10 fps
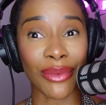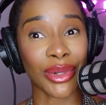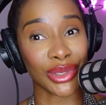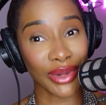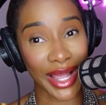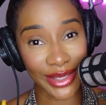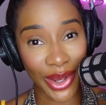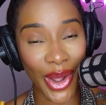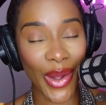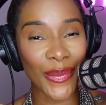I want you guys to
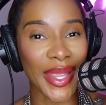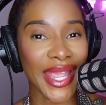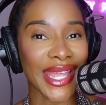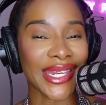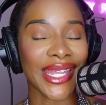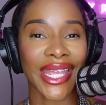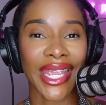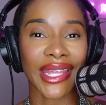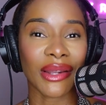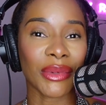comment,
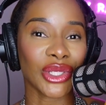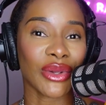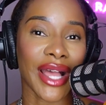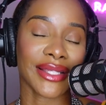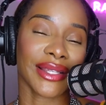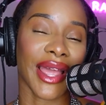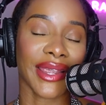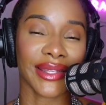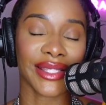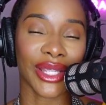and I want you guys to
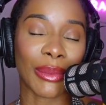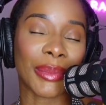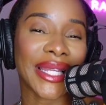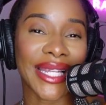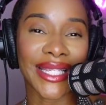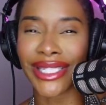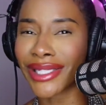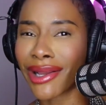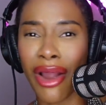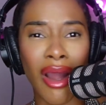like it too. Please
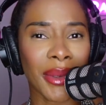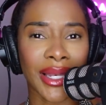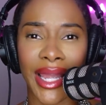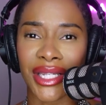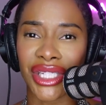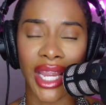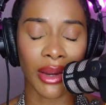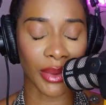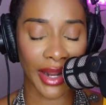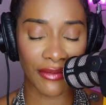comment, like, share,
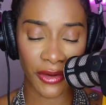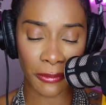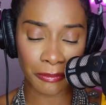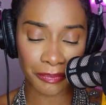whatever.